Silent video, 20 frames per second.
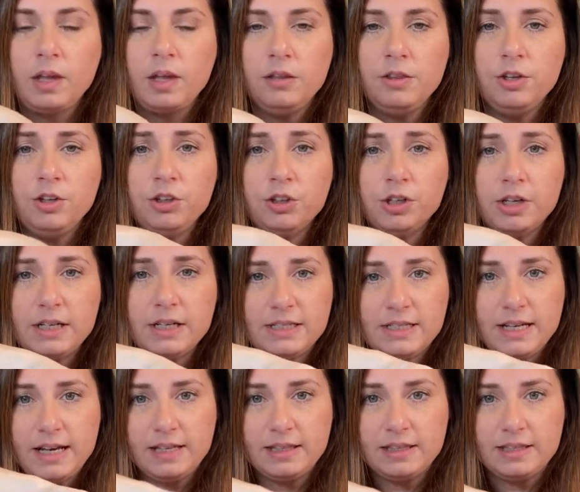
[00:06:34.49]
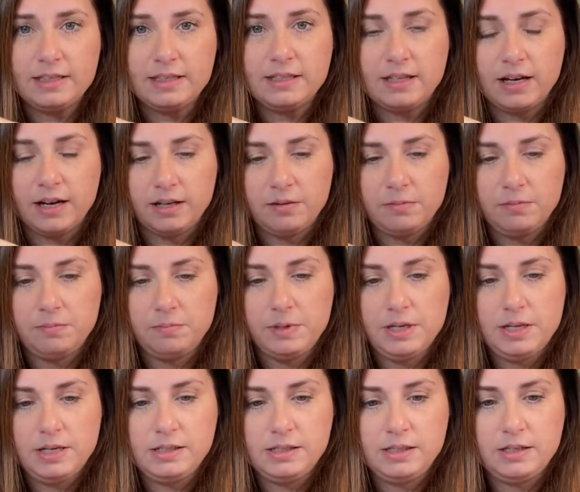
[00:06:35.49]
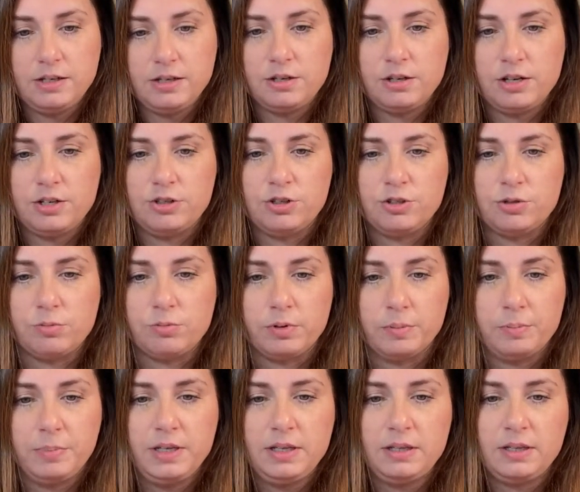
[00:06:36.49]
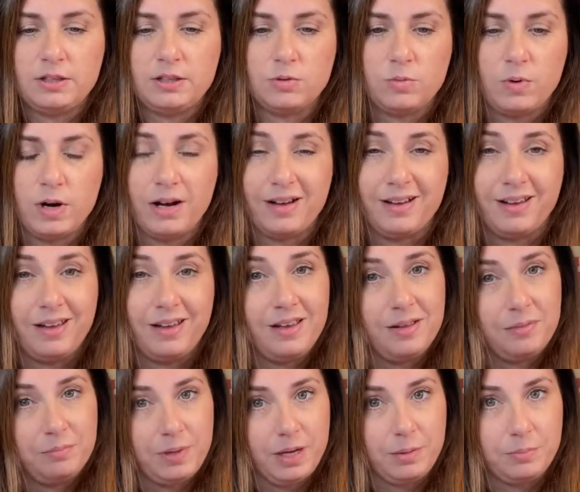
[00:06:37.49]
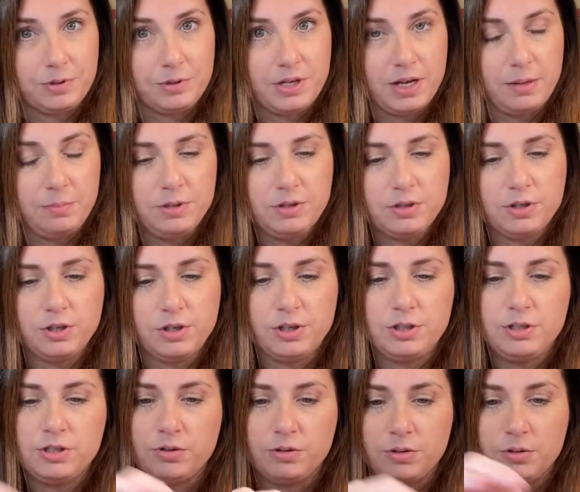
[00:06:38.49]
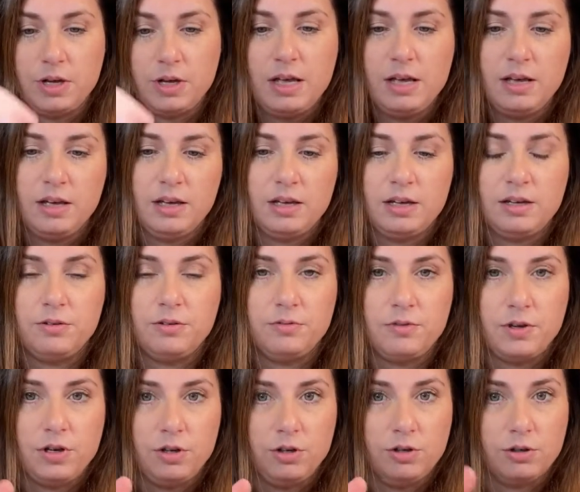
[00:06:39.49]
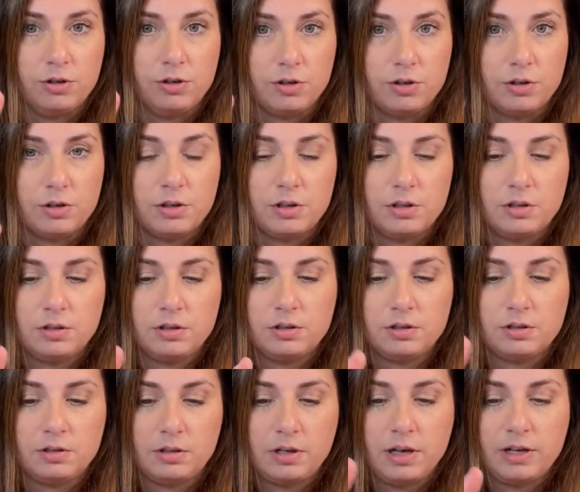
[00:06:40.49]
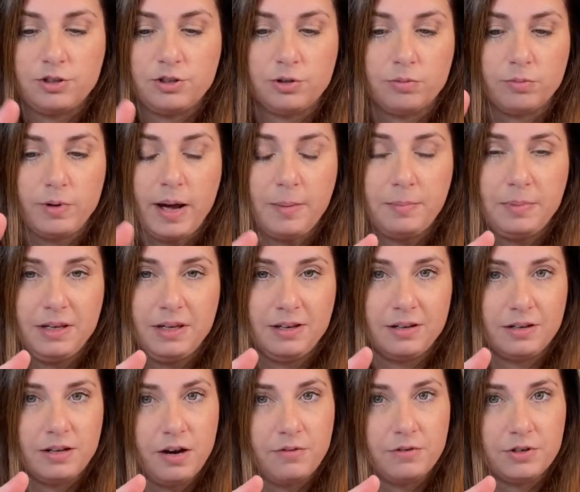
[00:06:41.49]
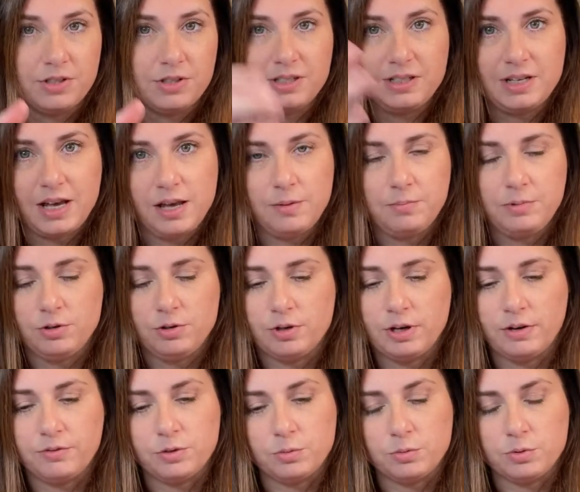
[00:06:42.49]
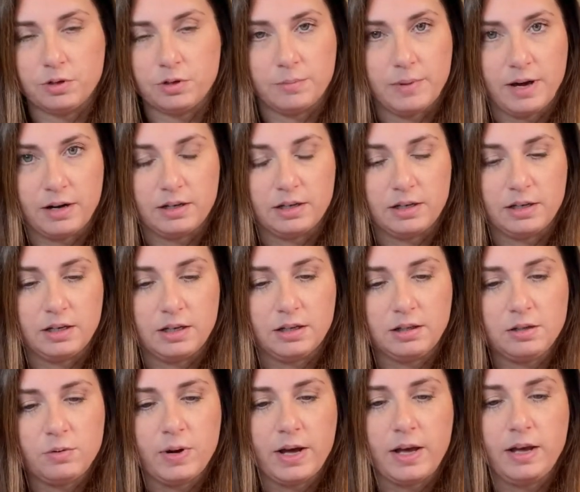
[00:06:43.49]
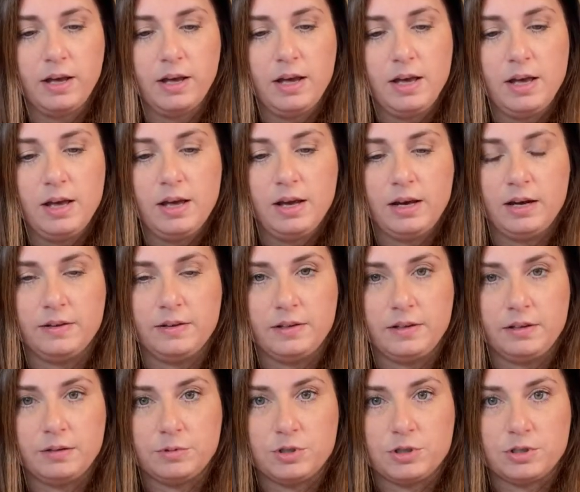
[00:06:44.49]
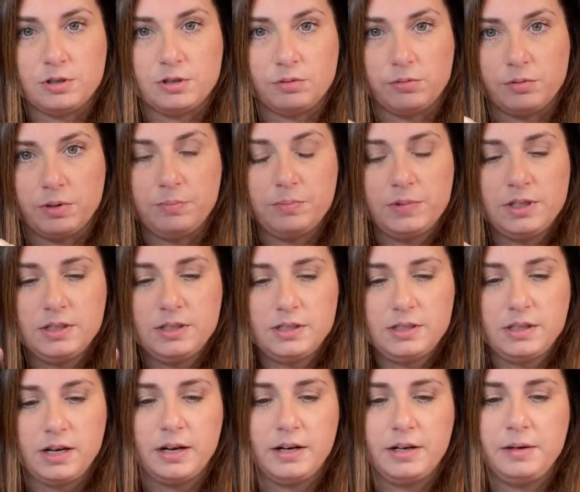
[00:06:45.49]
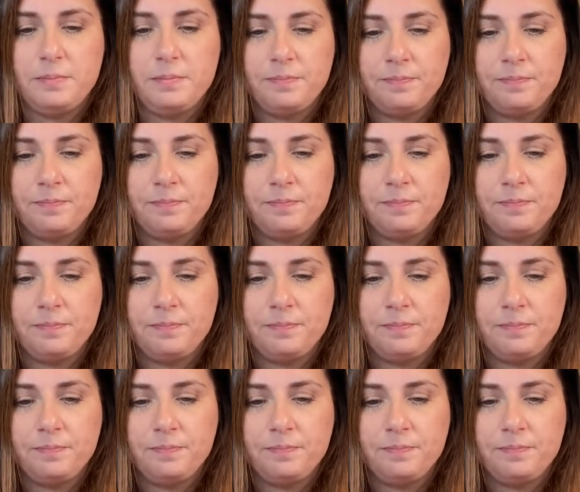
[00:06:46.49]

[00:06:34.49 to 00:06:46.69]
Then you're gonna take the side piece here and just rip it. That's why paper tape is good. So if as you're wrapping, it covers the tape, you don't have to worry about it getting in the way. And then I'm just gonna rip this side.